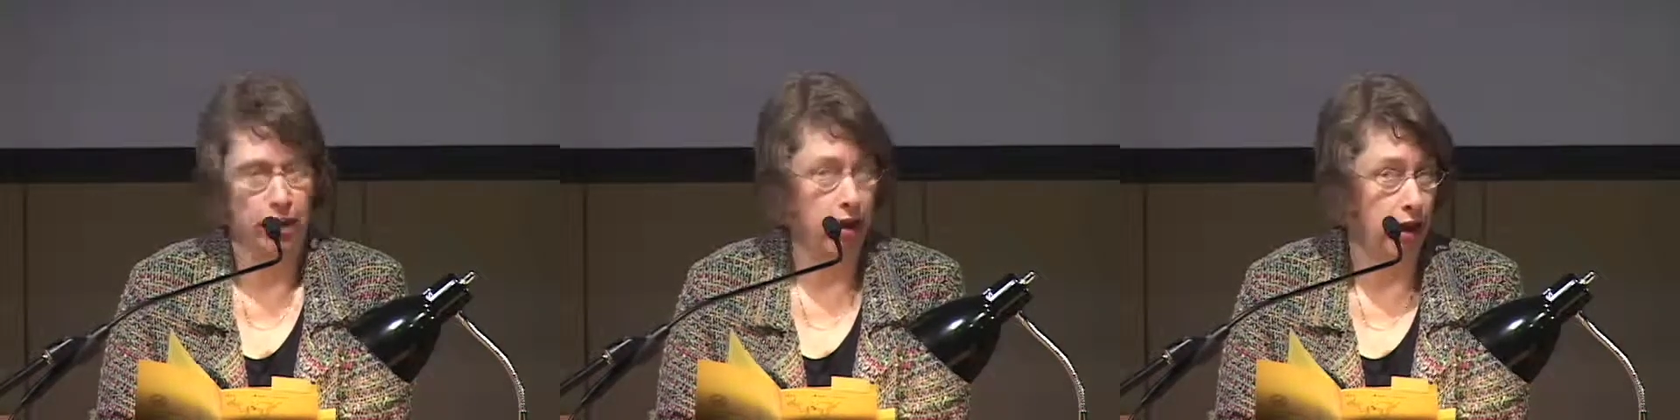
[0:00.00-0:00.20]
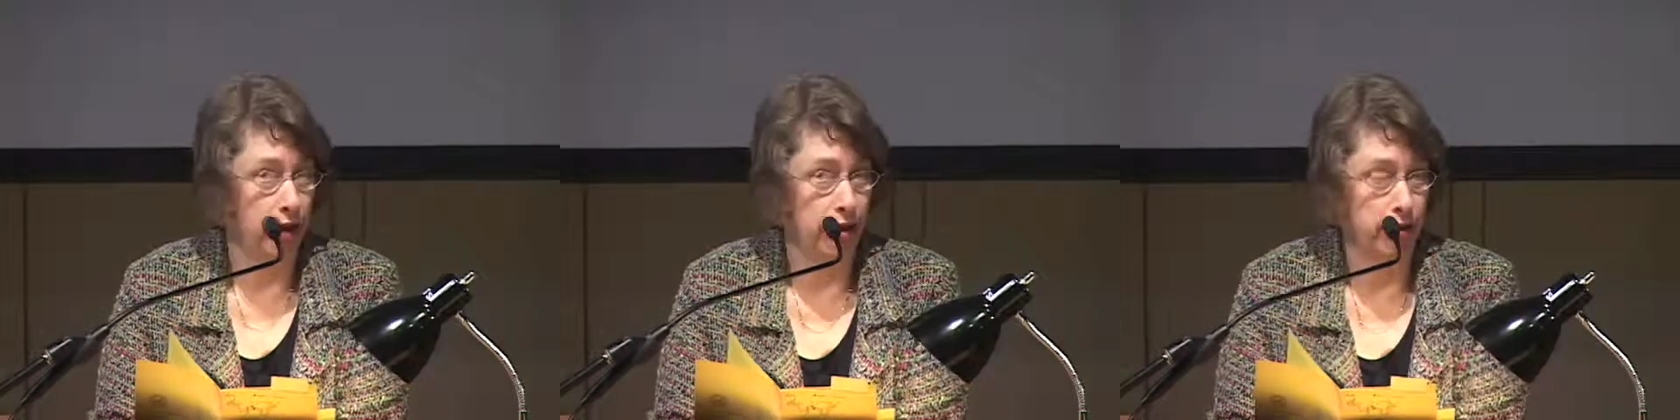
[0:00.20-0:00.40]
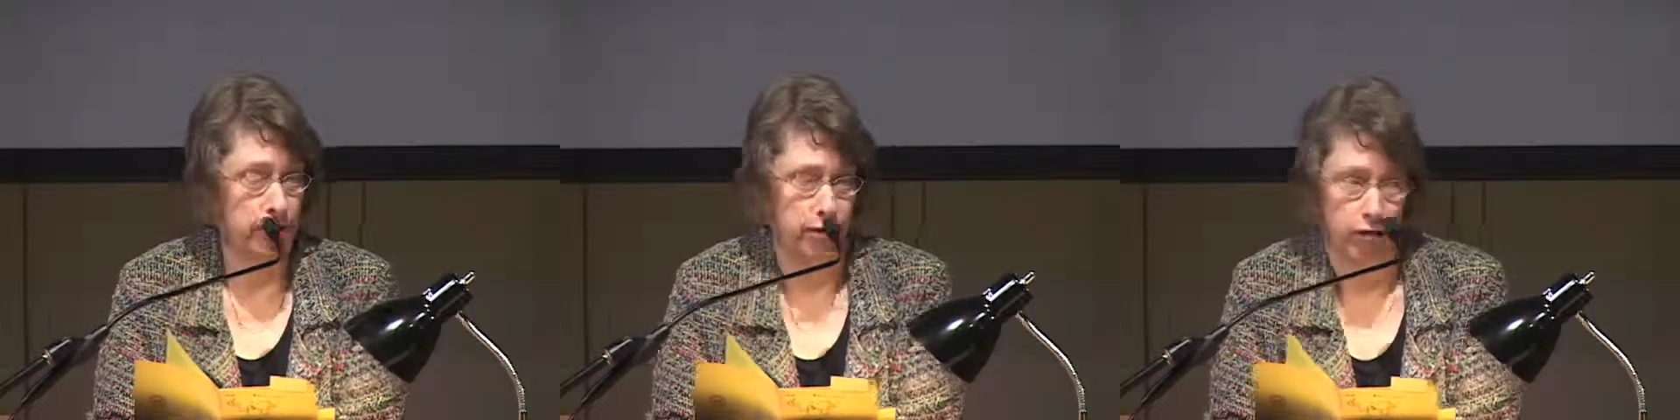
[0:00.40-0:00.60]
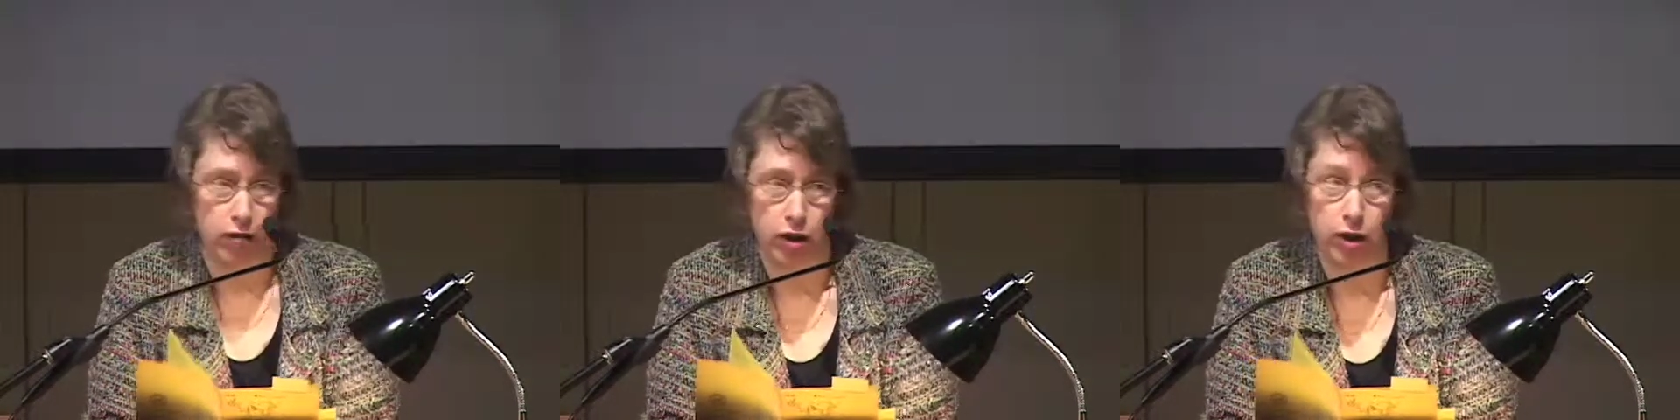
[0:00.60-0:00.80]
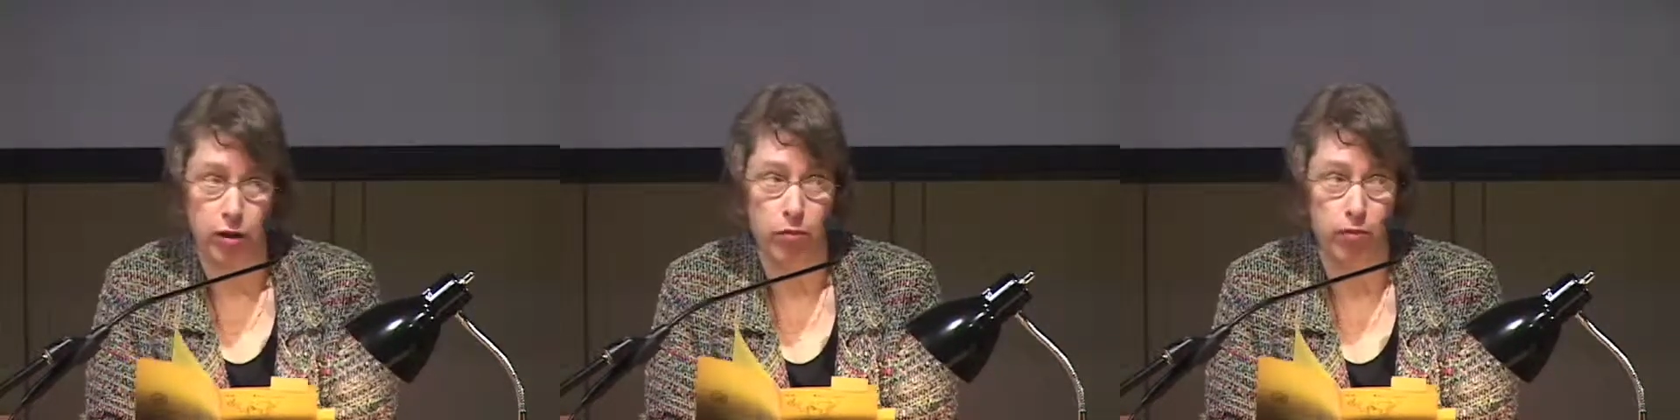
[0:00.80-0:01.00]
and
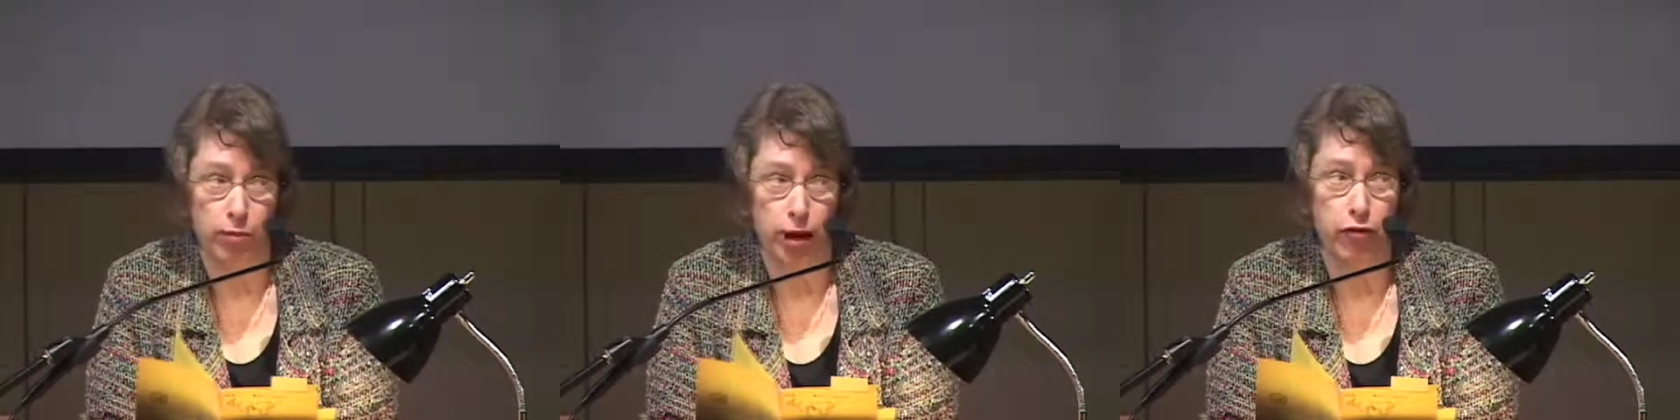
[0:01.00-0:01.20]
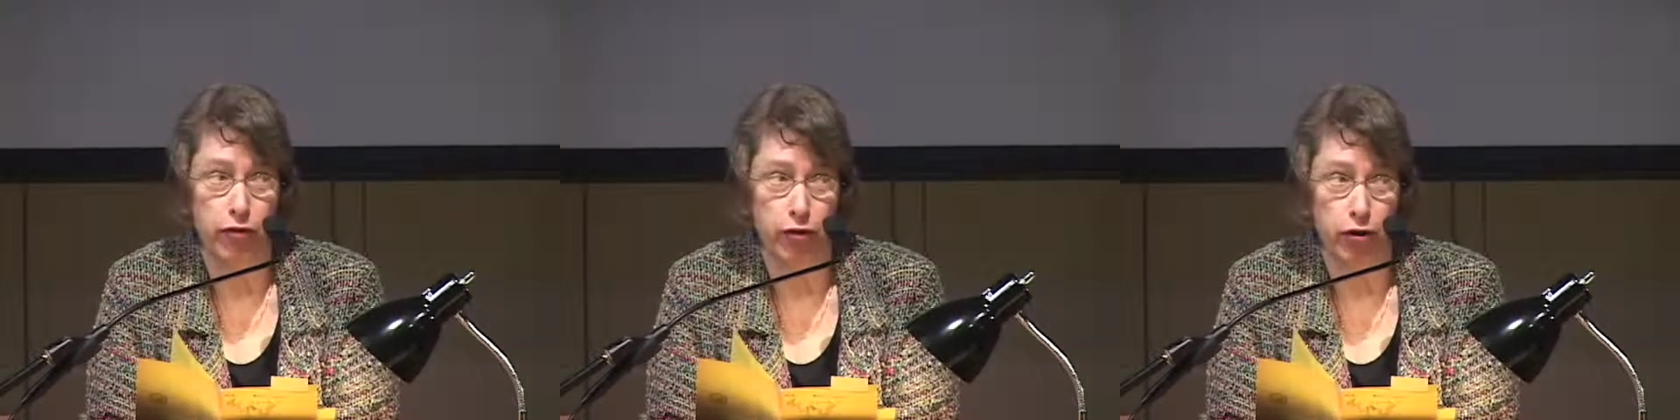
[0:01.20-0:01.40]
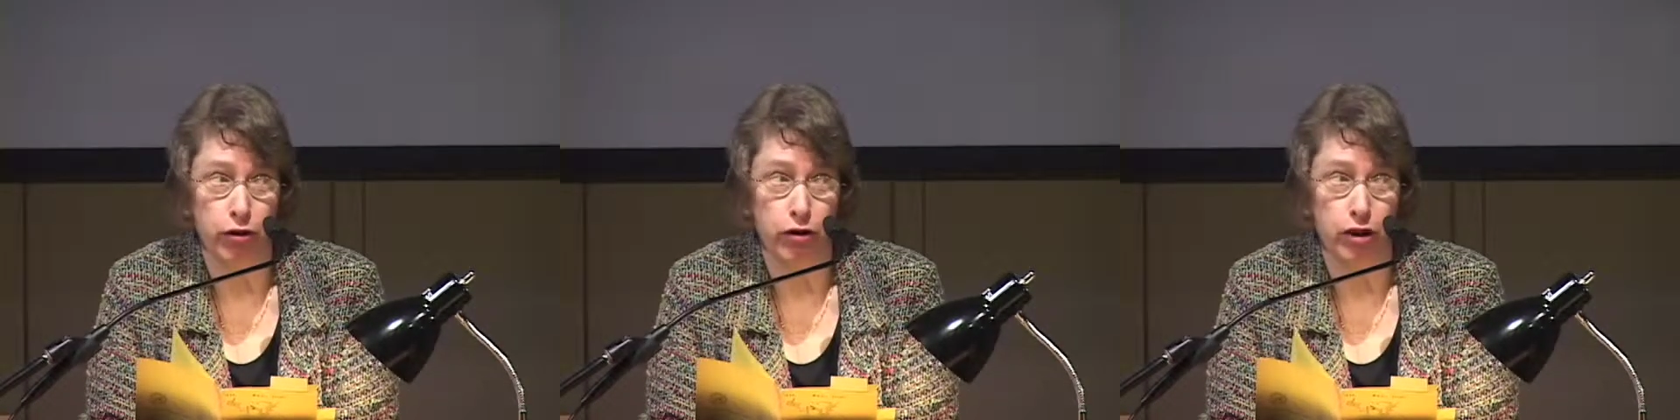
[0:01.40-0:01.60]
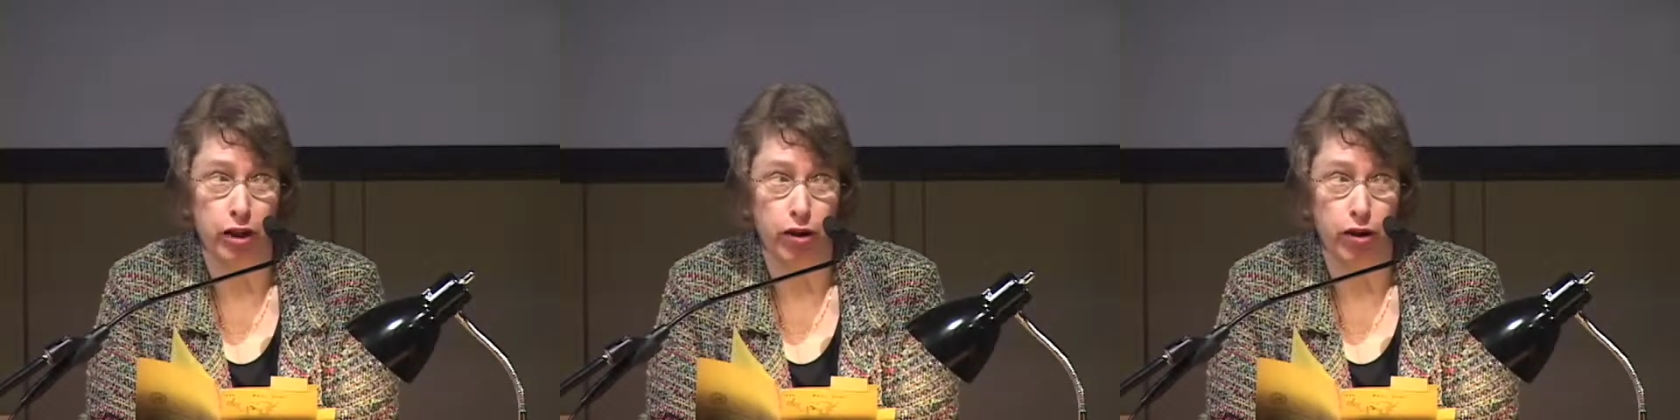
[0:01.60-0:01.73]
the Bedford